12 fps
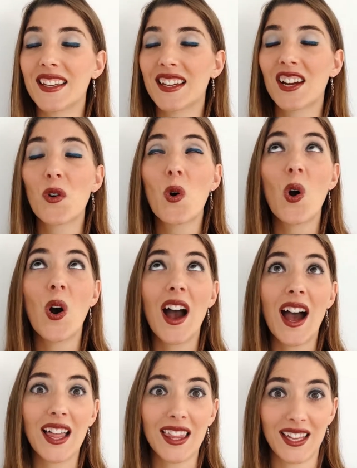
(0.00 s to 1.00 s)

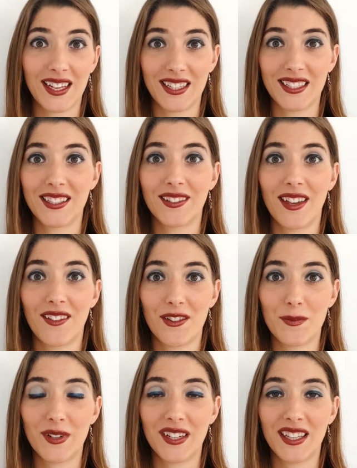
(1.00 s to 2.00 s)
koala to
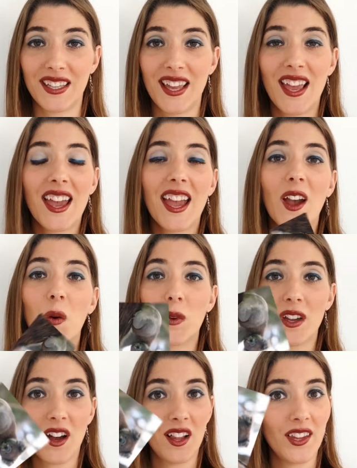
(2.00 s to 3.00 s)
everybody. And we
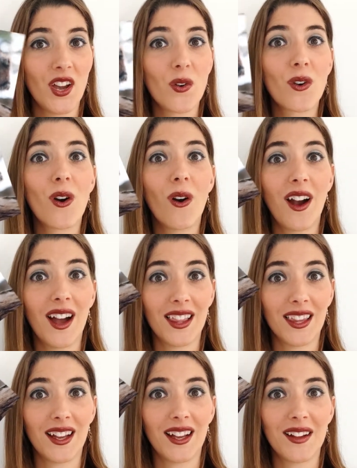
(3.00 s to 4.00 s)
all know
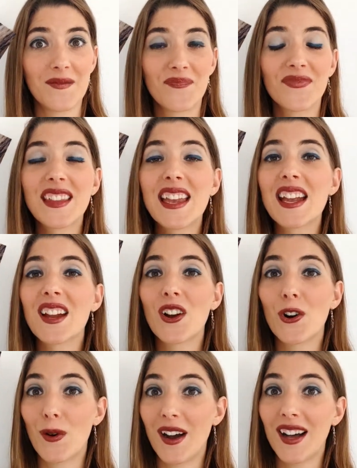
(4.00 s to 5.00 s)
koala.
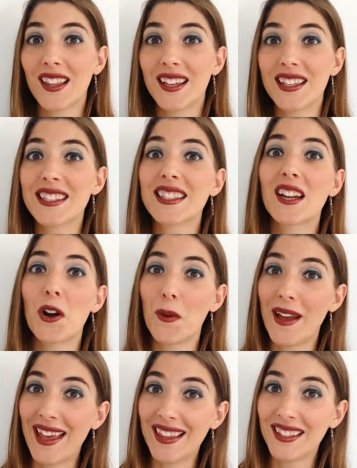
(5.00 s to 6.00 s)
Koala is a
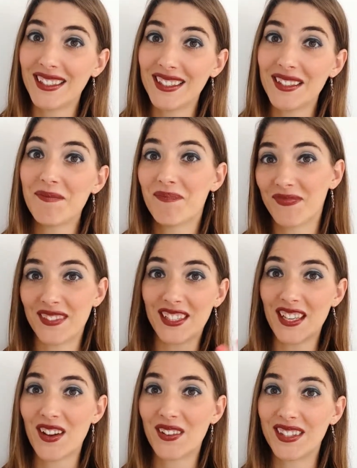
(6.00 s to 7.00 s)
koala, you
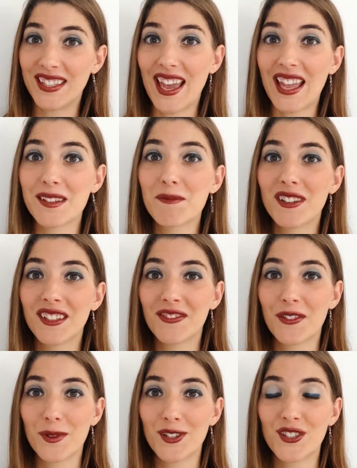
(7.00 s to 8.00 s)
know, the animal
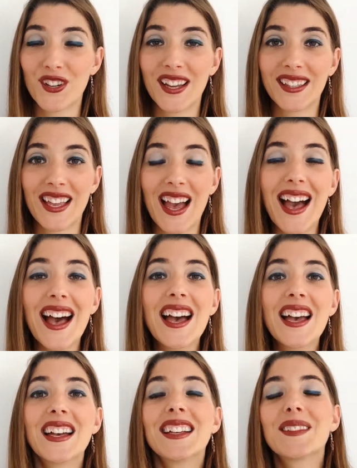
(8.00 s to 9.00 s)
from Australia.
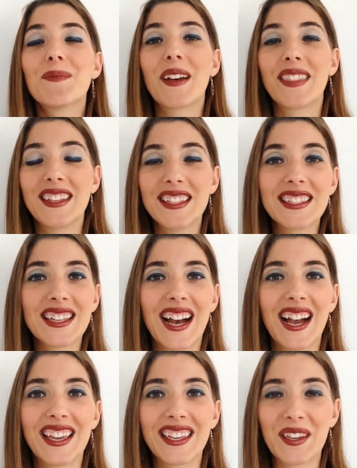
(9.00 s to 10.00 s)
But this
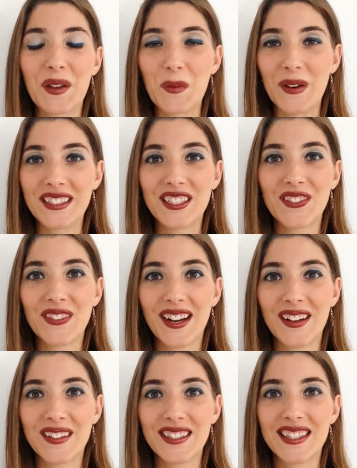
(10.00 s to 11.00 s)
guy, he went
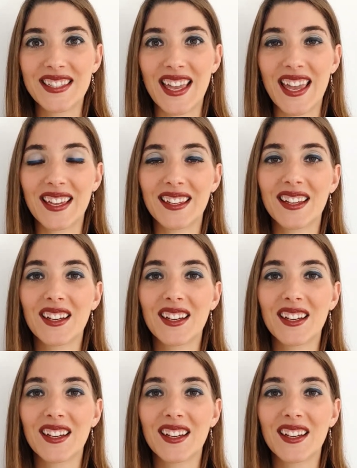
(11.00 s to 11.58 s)
around saying